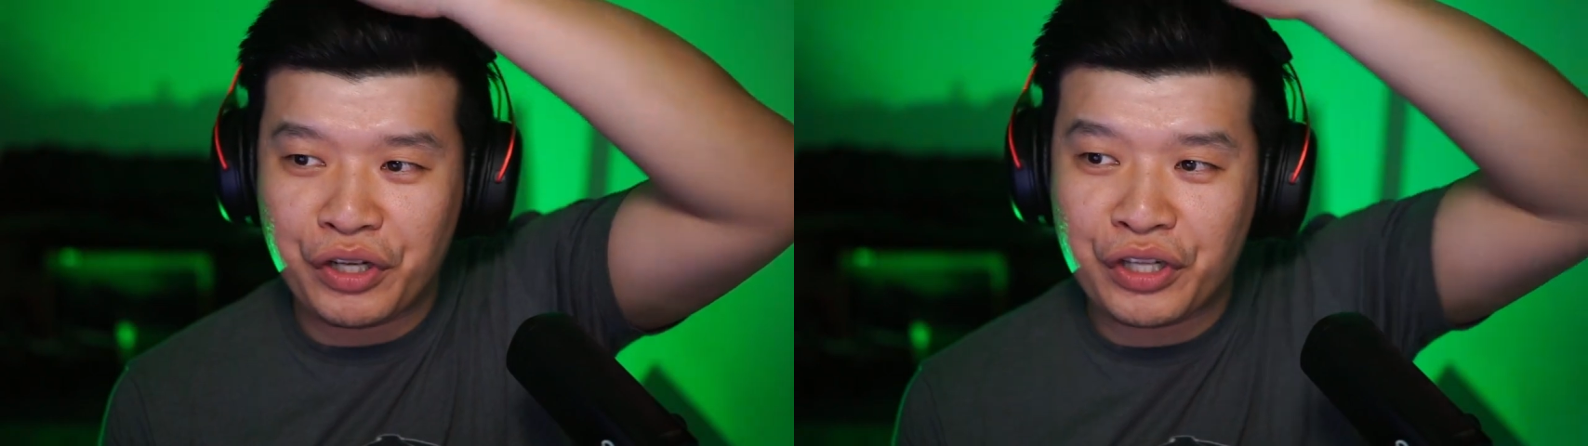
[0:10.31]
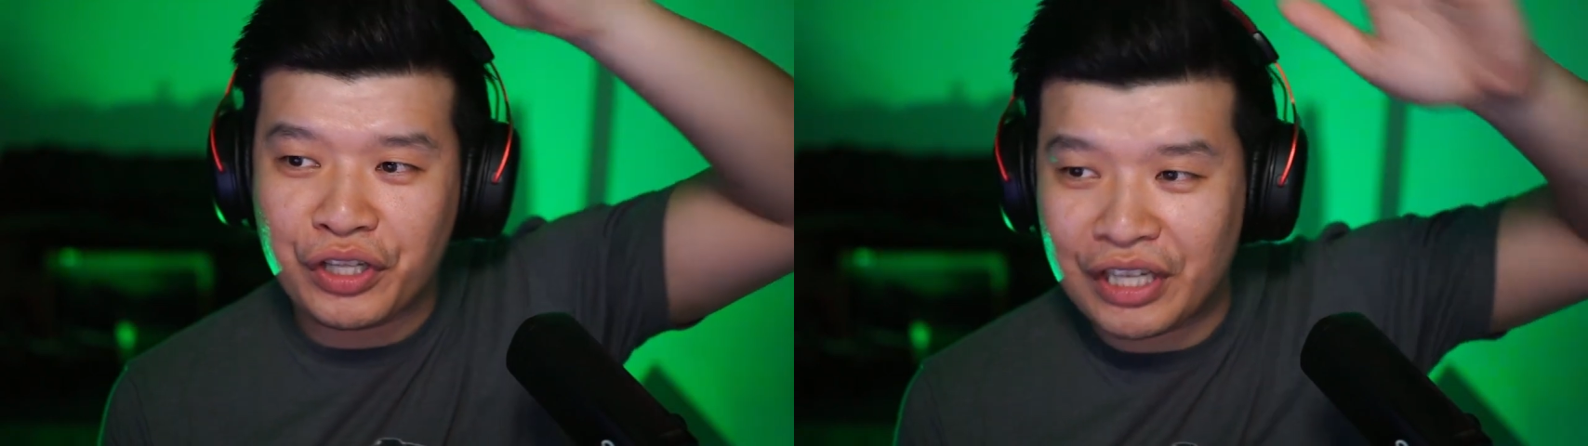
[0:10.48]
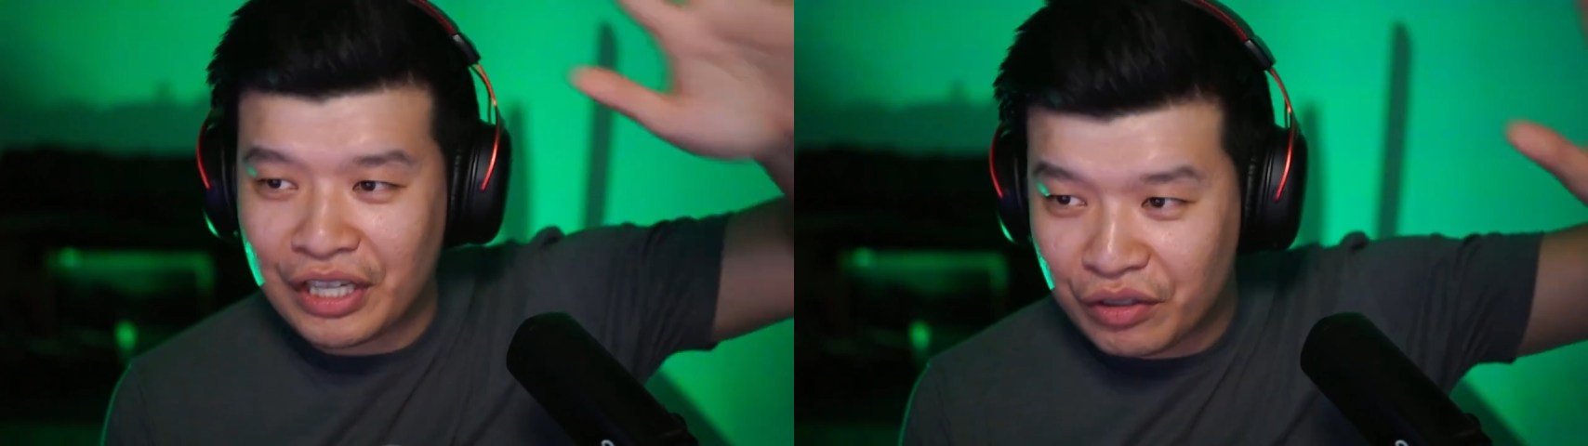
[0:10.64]

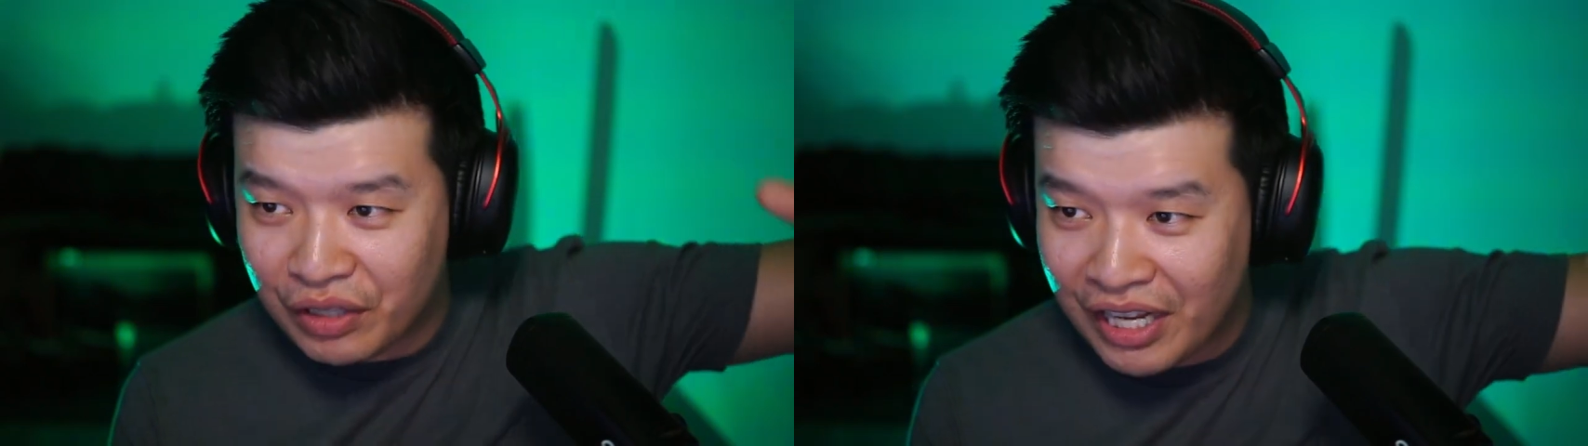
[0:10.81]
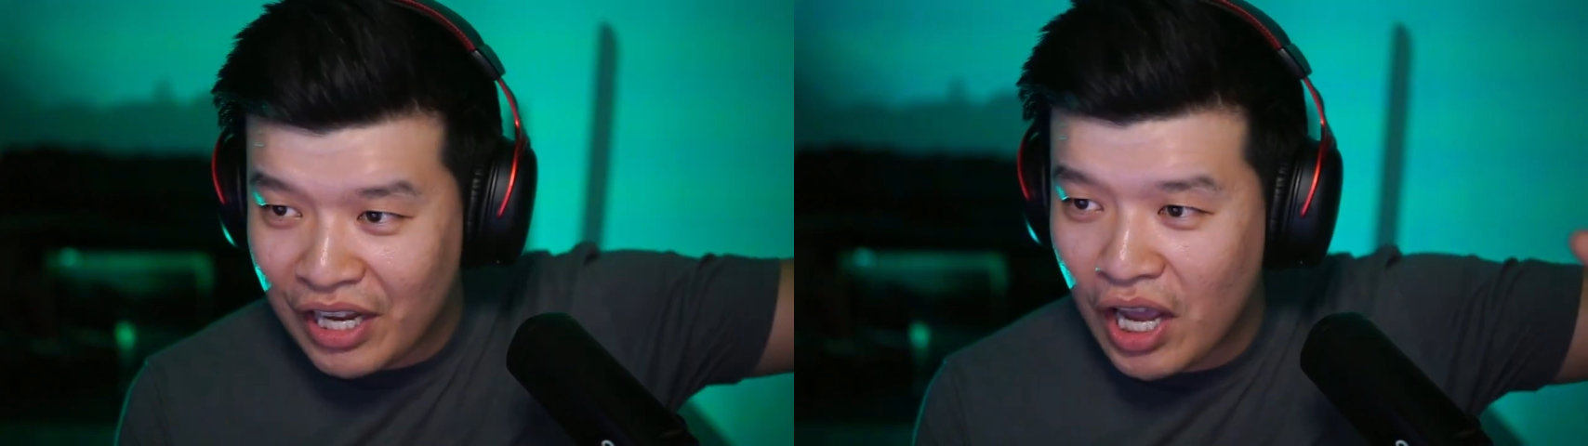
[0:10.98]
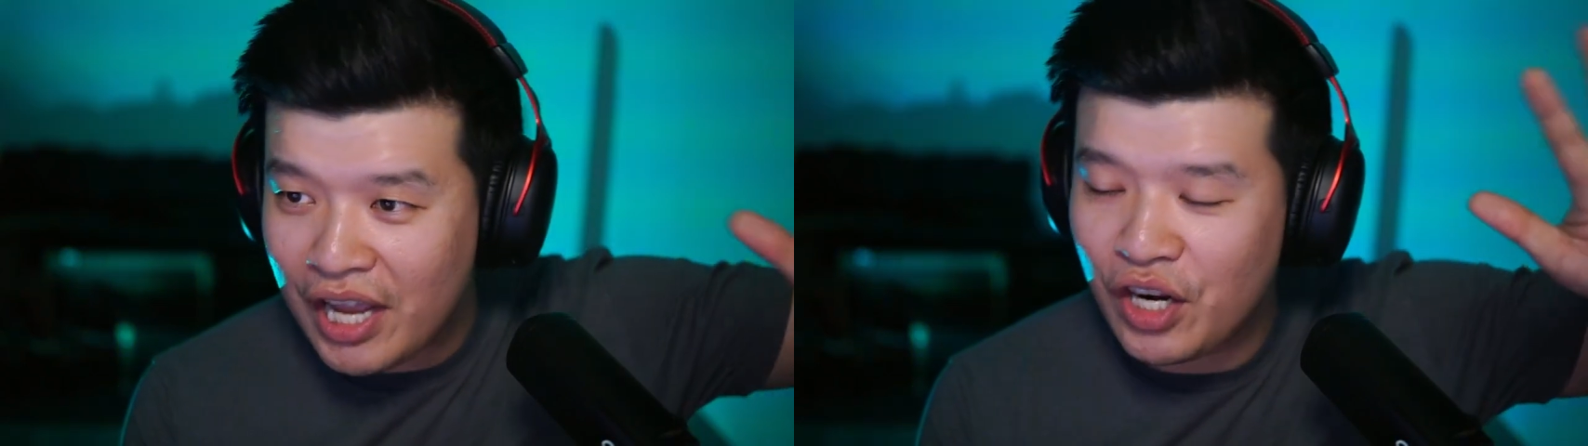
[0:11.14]

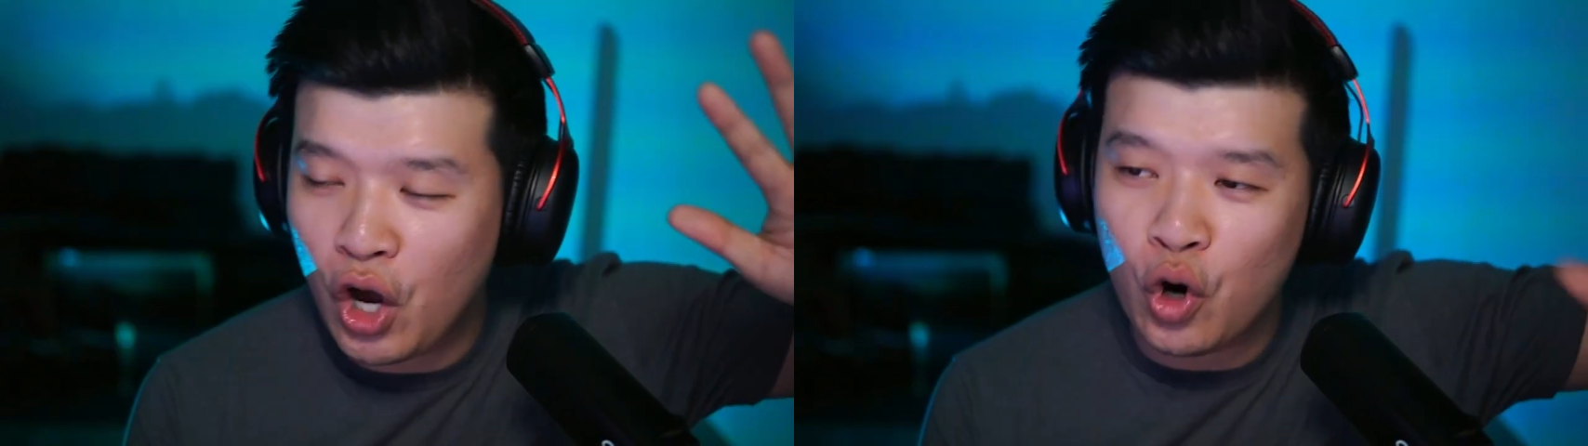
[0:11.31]
clearly an